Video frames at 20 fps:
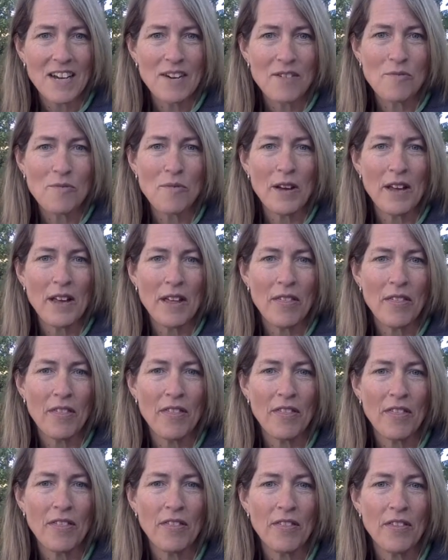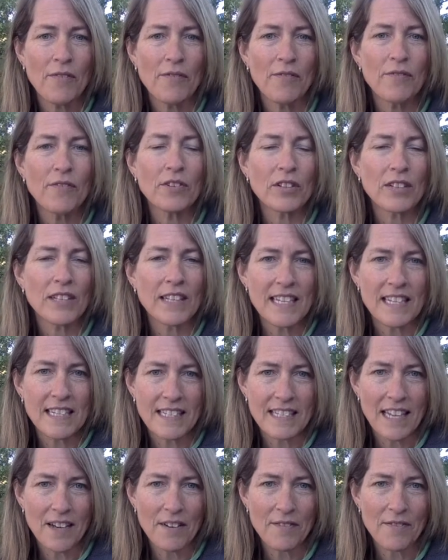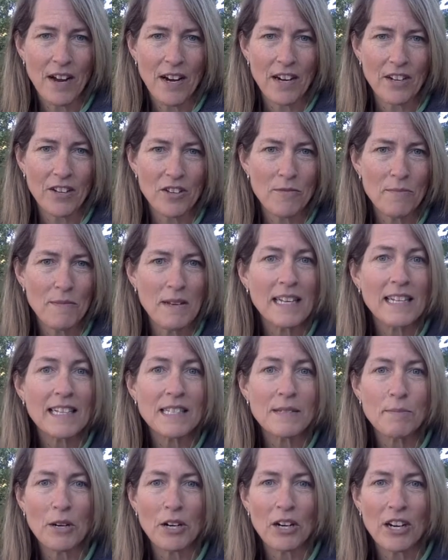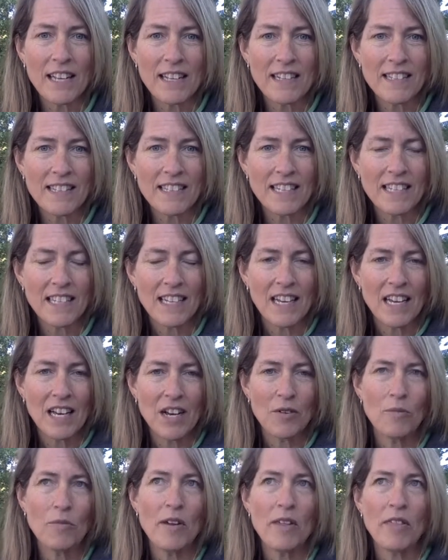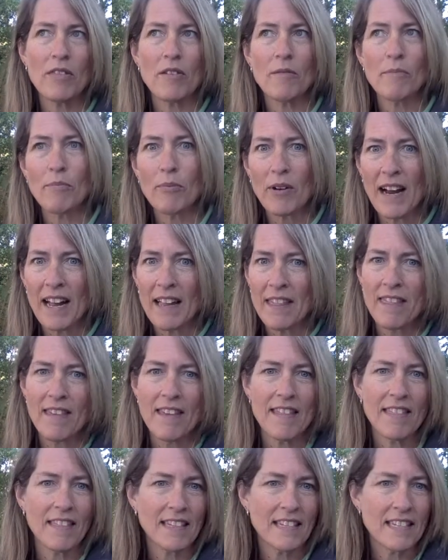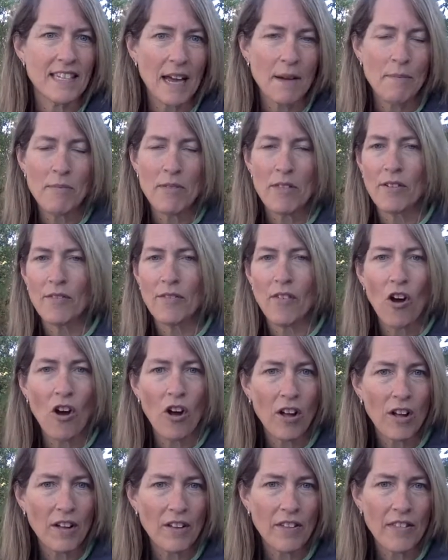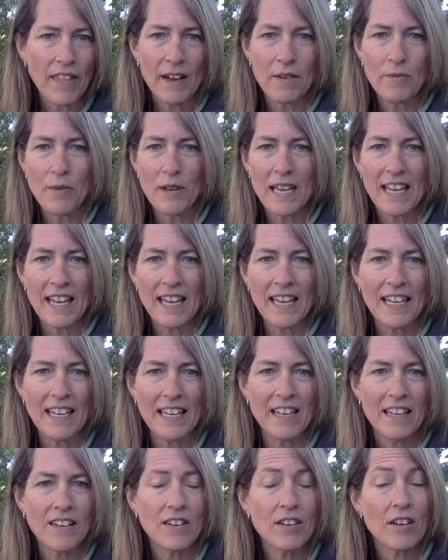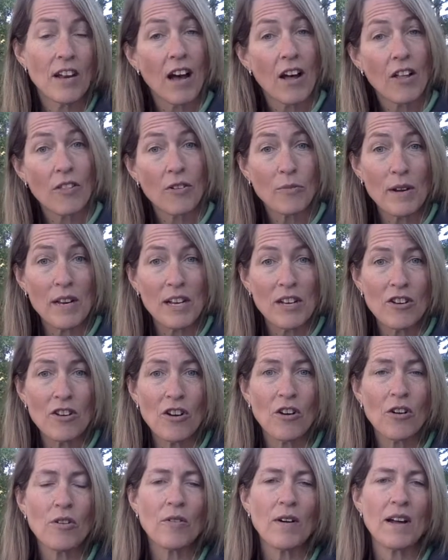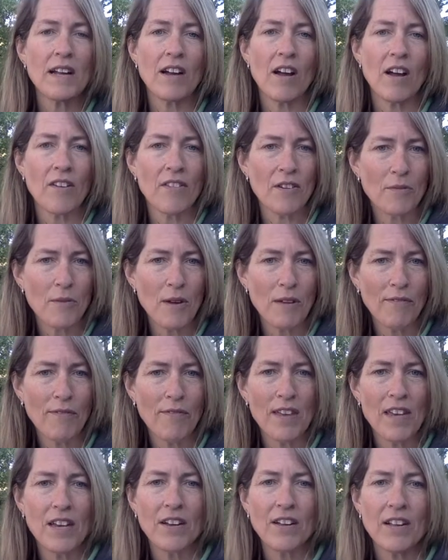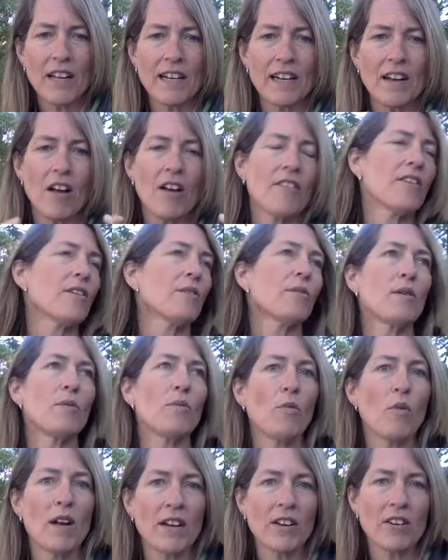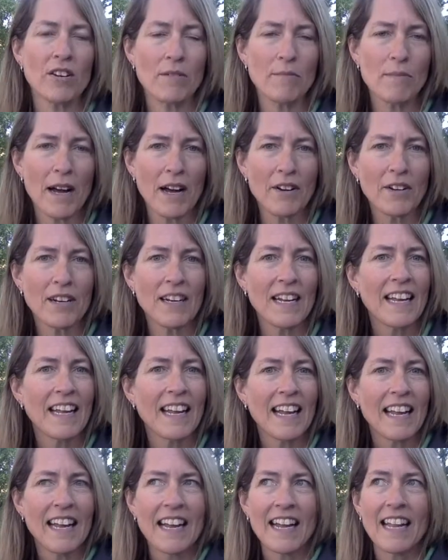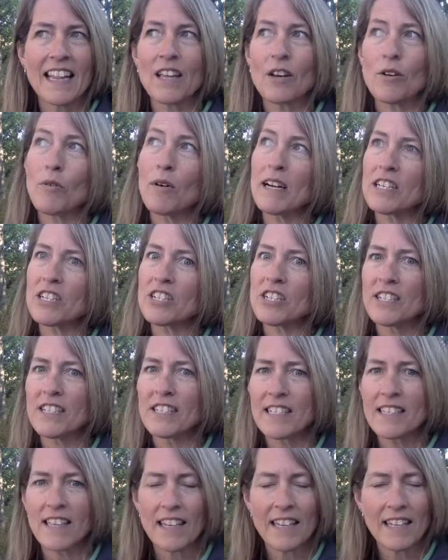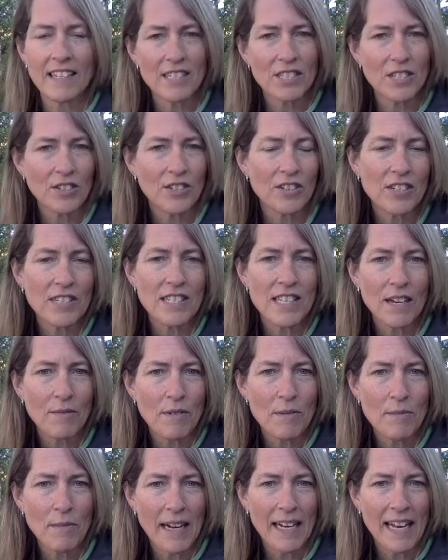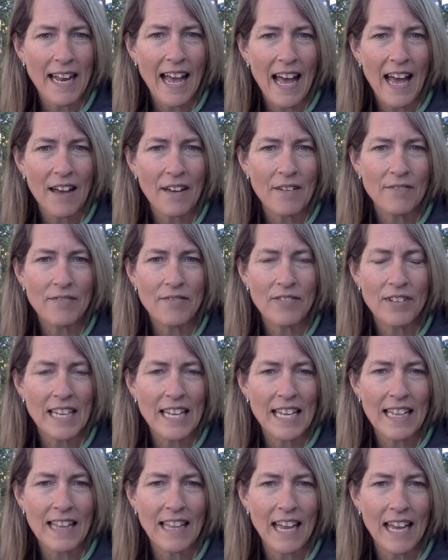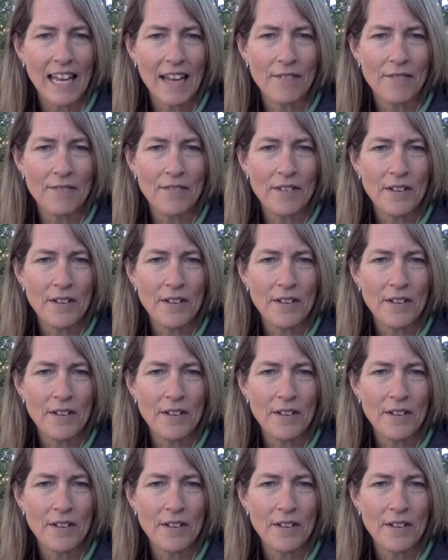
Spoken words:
with the fullness of our human experience, with the breadth and the depth of all that we know and all that we feel and all that we wonder about, the questions and the concerns that we might have in life.